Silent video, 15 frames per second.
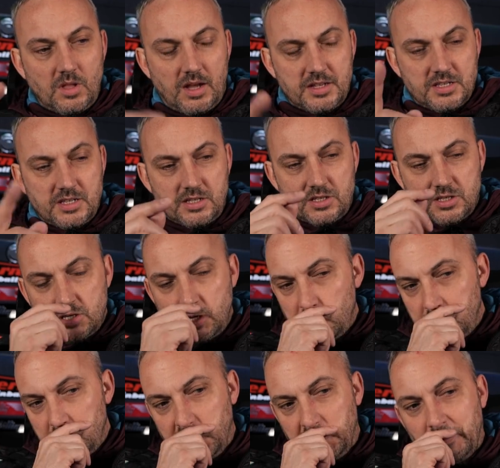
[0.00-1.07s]
I see
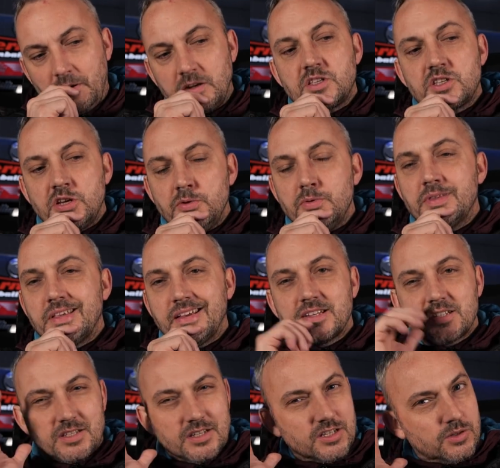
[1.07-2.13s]
there are two
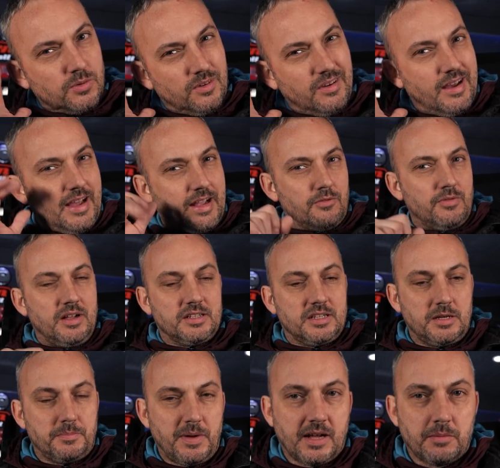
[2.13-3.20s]
things that sort of hang around
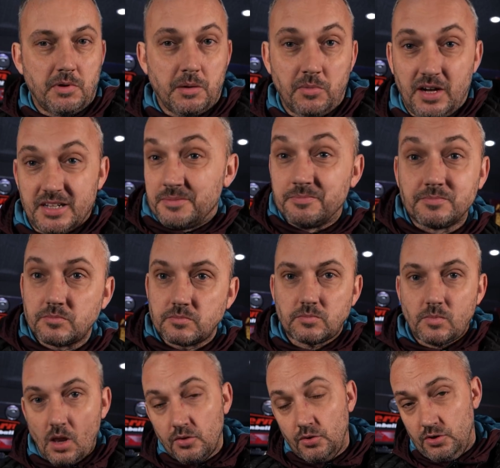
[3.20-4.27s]
in the back of my mind
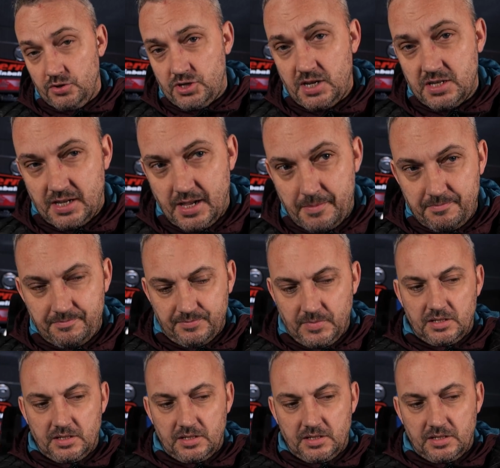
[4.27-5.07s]
not just him.